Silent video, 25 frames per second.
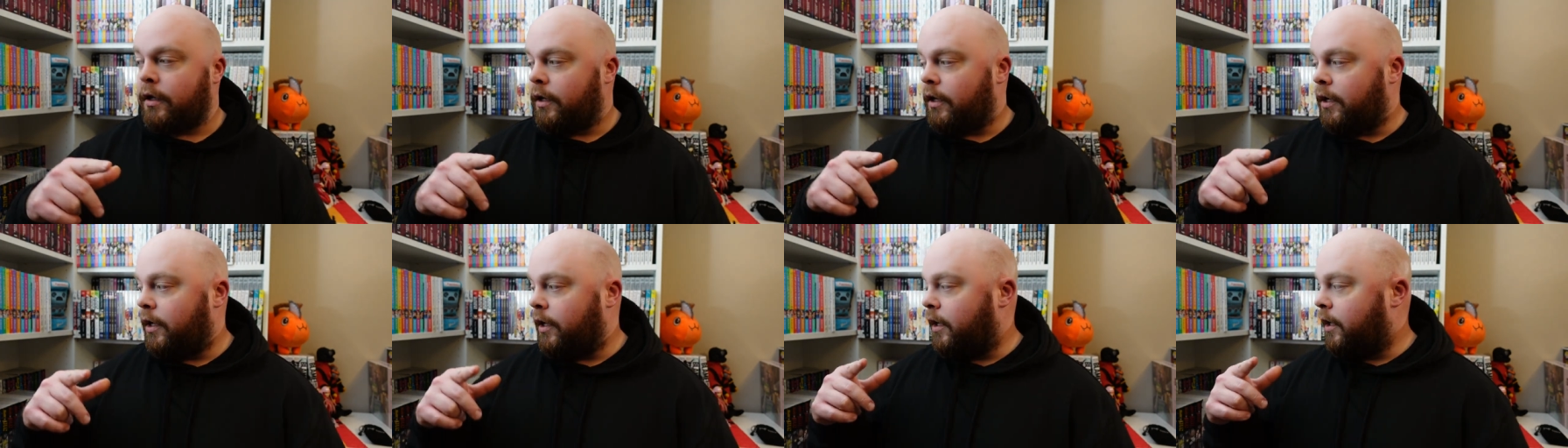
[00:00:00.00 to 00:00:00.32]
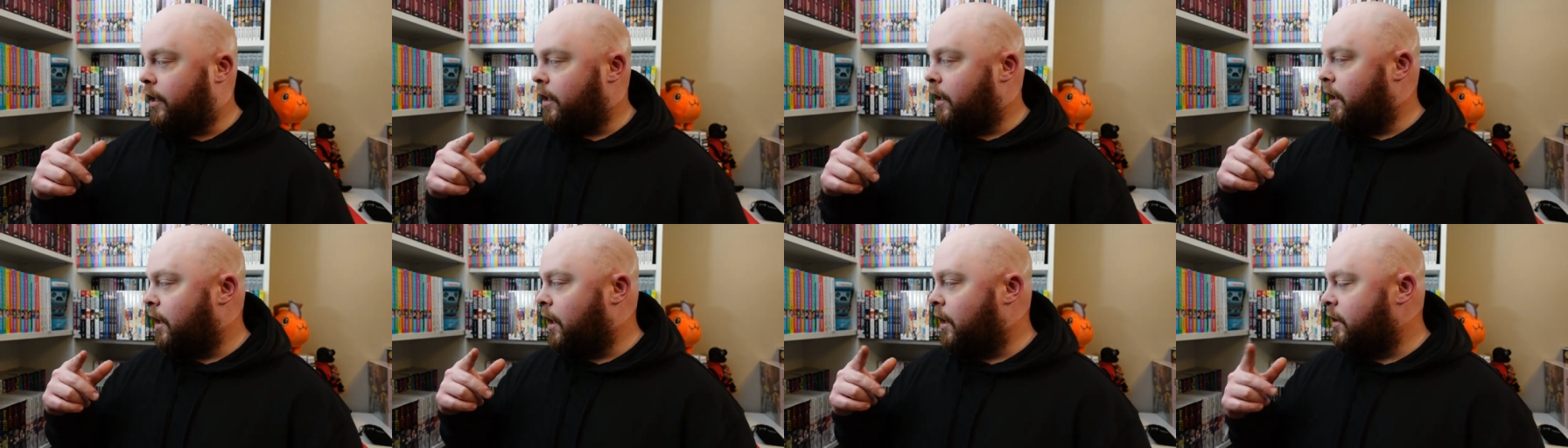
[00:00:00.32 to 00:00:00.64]

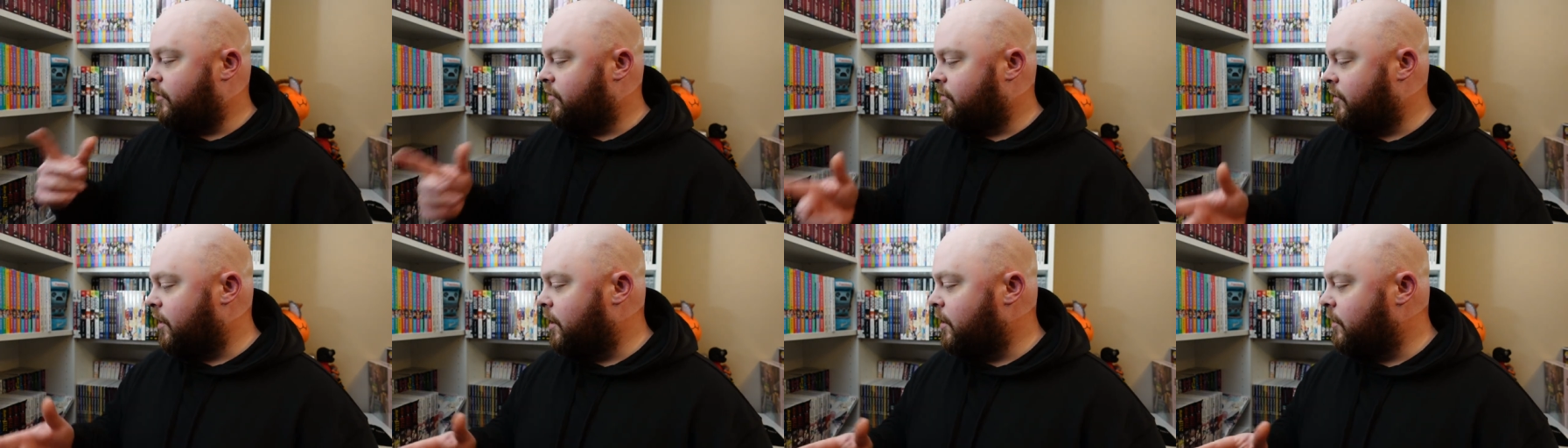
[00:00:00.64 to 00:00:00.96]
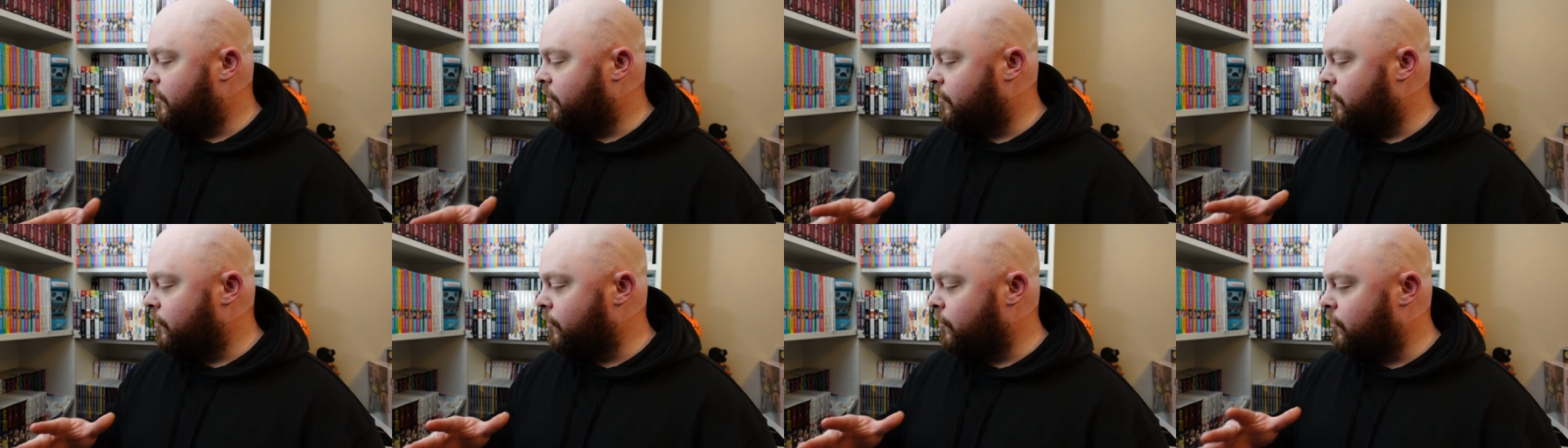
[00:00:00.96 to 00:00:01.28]
And I
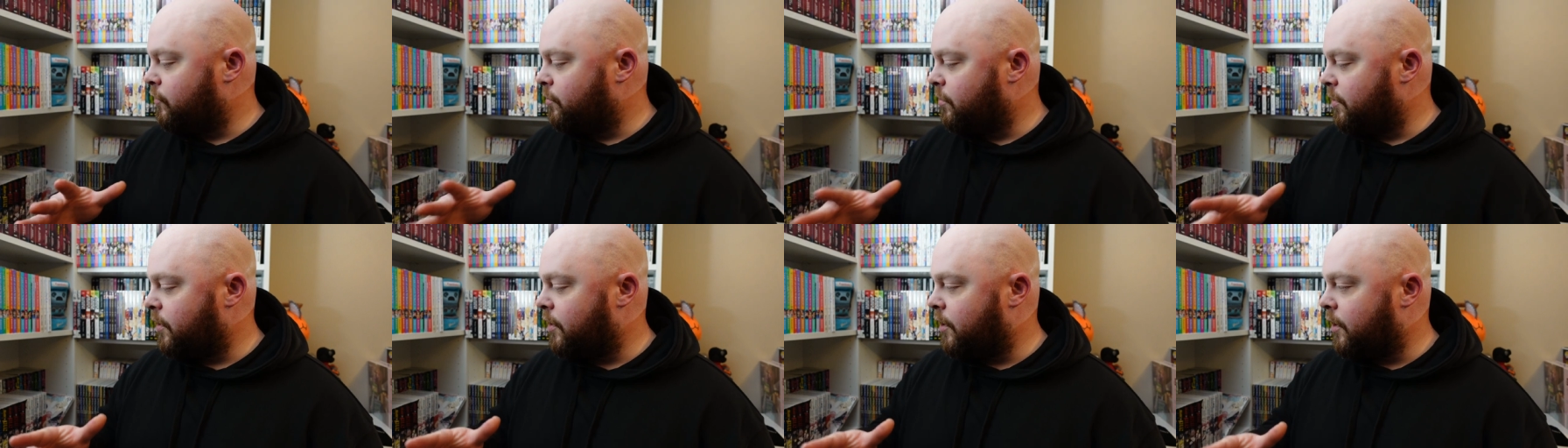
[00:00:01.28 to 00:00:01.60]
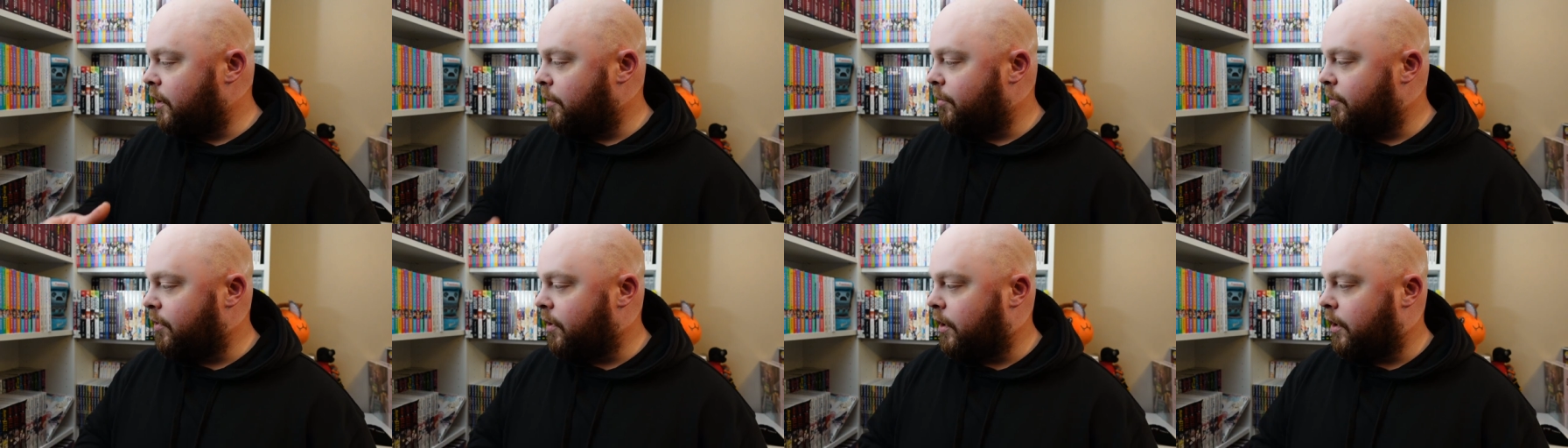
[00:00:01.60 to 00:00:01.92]
decided to split it
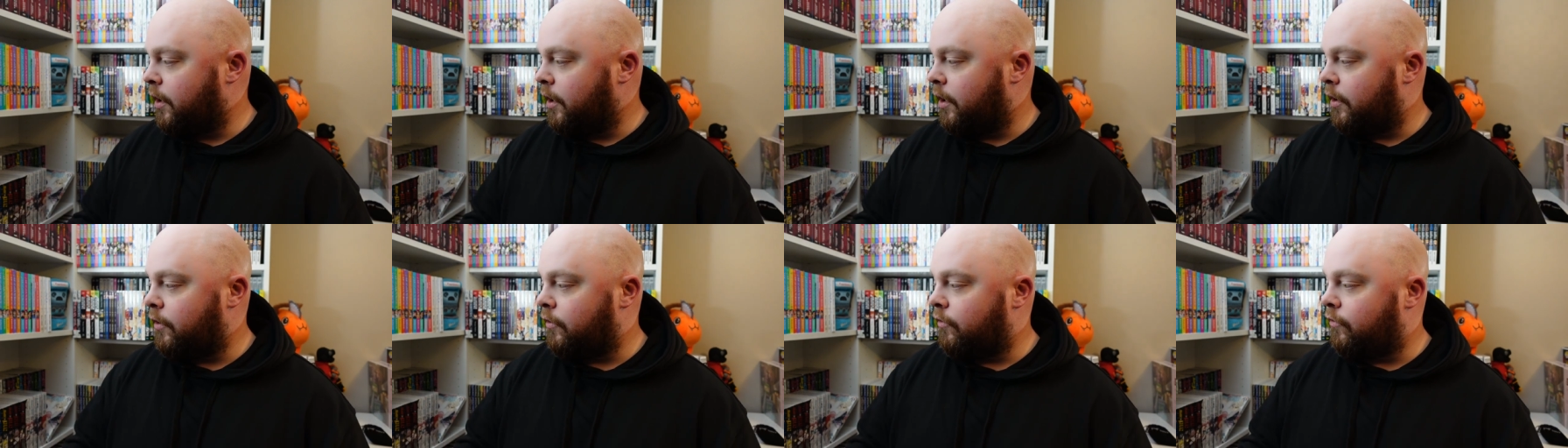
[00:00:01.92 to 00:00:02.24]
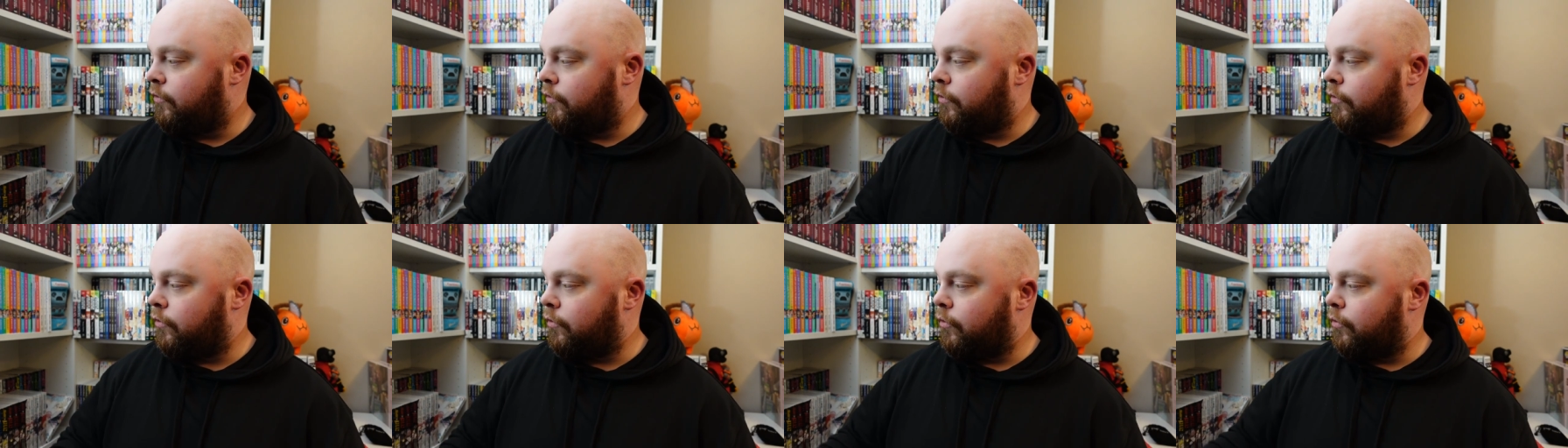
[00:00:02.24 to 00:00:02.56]
up
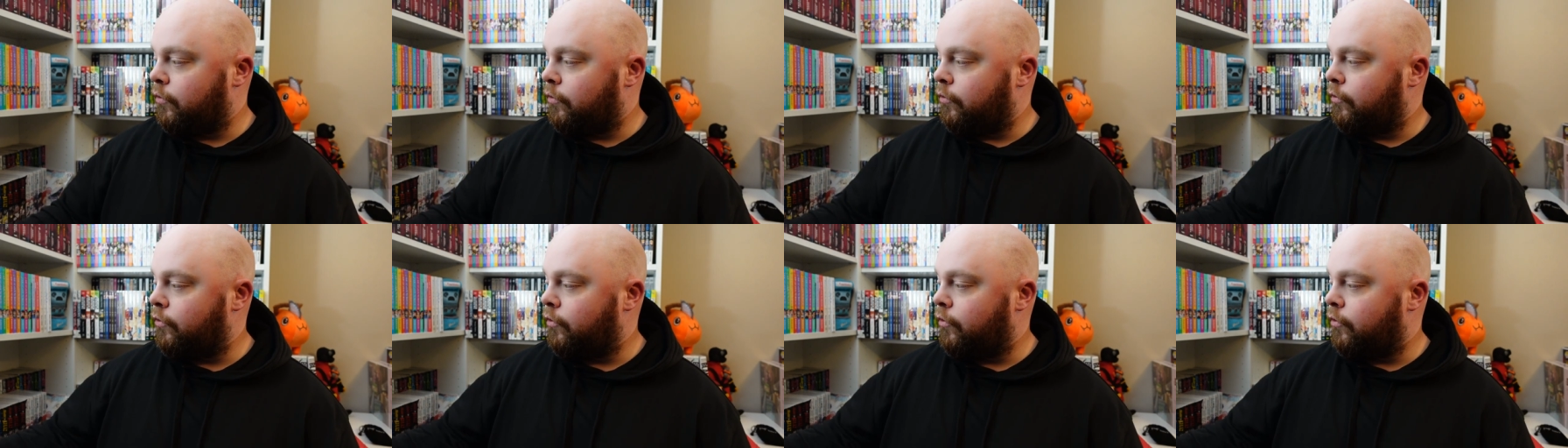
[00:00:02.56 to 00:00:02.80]
into